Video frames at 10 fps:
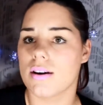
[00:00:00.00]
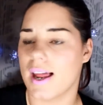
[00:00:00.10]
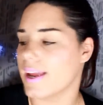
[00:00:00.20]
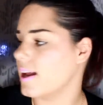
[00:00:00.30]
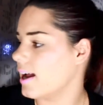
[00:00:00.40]

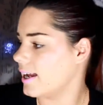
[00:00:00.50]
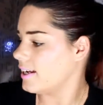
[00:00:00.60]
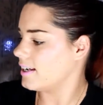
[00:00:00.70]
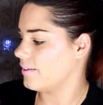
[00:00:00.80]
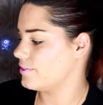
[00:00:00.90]
Like,
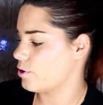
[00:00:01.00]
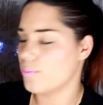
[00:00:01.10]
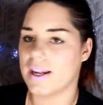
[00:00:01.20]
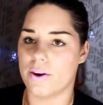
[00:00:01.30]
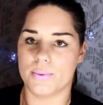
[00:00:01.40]
I have so
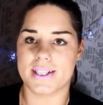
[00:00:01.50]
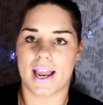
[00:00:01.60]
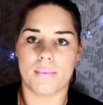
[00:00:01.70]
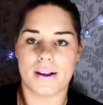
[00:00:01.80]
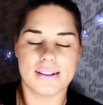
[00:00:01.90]
many Urban
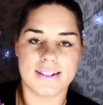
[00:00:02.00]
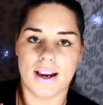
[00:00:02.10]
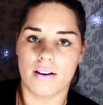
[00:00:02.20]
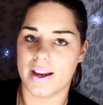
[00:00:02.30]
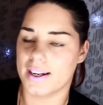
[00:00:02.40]
Decay palettes
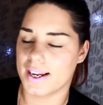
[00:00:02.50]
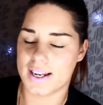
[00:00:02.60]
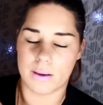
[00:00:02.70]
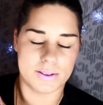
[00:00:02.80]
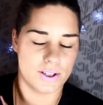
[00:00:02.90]
now, and I
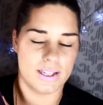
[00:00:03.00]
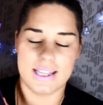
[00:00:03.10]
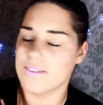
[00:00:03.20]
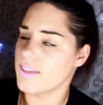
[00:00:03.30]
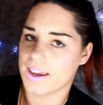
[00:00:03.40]
absolutely
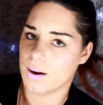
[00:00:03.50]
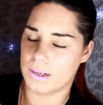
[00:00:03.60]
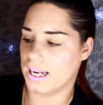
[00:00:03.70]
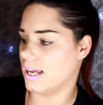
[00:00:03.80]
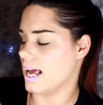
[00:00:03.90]
love that
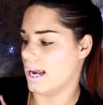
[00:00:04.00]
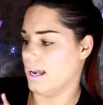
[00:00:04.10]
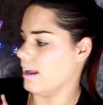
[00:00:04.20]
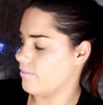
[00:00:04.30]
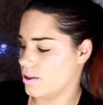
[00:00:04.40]
company, and I
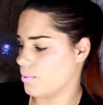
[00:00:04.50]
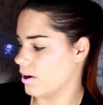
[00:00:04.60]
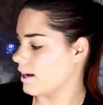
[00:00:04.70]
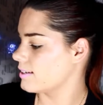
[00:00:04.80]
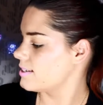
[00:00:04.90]
love their
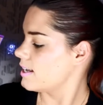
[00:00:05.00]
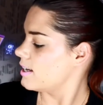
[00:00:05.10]
products.